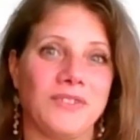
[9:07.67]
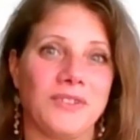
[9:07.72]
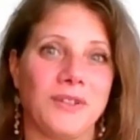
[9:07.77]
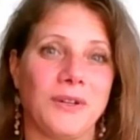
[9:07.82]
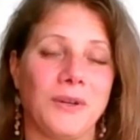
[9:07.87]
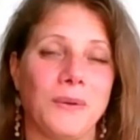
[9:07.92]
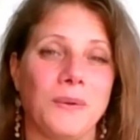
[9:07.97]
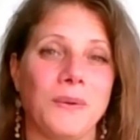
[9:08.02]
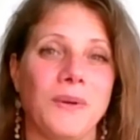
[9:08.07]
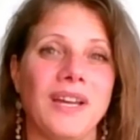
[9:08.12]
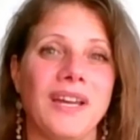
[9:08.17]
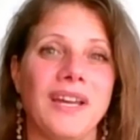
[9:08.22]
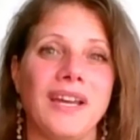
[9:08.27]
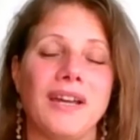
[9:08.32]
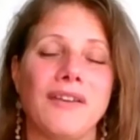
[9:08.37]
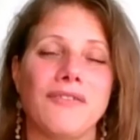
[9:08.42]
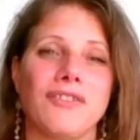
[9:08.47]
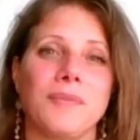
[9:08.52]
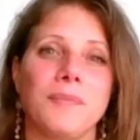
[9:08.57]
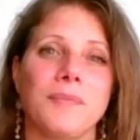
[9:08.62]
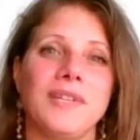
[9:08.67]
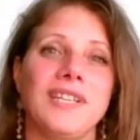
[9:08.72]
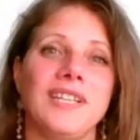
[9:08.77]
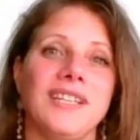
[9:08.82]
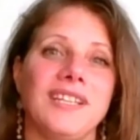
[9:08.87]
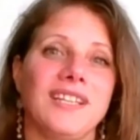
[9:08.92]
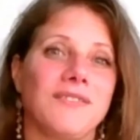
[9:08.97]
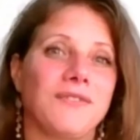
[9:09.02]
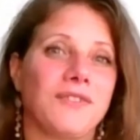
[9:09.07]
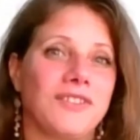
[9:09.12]
So for me,
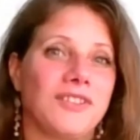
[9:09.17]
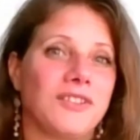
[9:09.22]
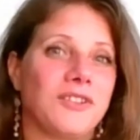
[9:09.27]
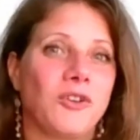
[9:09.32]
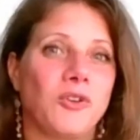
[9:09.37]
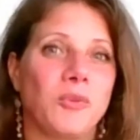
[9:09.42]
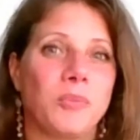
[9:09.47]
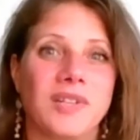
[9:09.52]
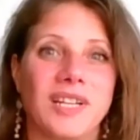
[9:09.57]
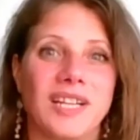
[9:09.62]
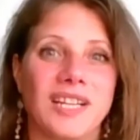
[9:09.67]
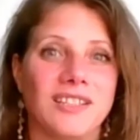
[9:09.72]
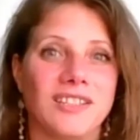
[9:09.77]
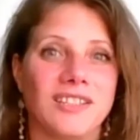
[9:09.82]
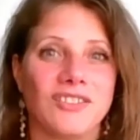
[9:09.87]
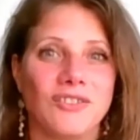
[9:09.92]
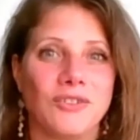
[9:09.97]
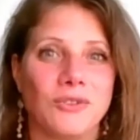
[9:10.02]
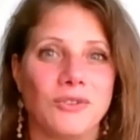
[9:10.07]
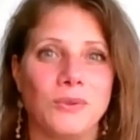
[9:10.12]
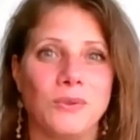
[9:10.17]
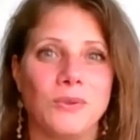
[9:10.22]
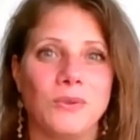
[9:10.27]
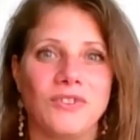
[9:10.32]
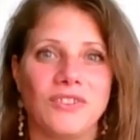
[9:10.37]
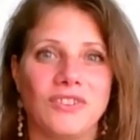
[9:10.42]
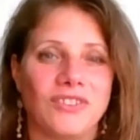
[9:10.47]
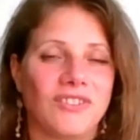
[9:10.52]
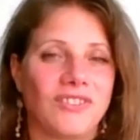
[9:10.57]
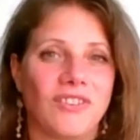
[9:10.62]
it was a no-brainer to
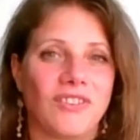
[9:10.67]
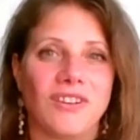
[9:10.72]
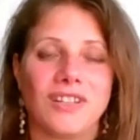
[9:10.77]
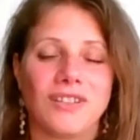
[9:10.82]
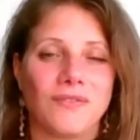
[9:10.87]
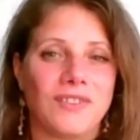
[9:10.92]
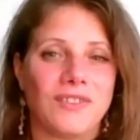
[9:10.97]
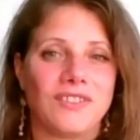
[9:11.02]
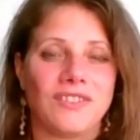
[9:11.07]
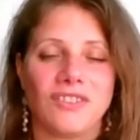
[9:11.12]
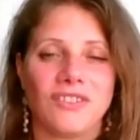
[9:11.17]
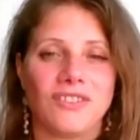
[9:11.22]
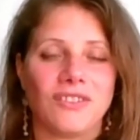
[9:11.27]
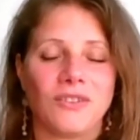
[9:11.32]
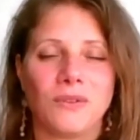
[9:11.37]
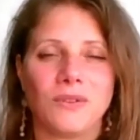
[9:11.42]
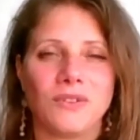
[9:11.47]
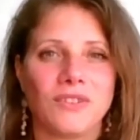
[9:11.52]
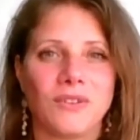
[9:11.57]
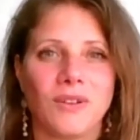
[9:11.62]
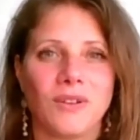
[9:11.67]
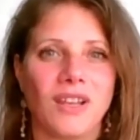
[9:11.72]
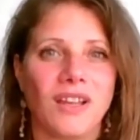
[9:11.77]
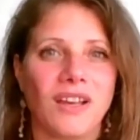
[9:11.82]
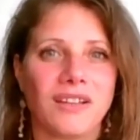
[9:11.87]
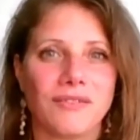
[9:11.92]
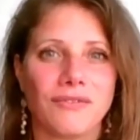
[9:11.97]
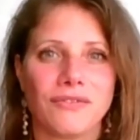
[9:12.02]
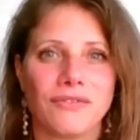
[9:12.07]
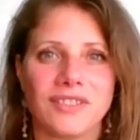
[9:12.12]
just start with just also a lot of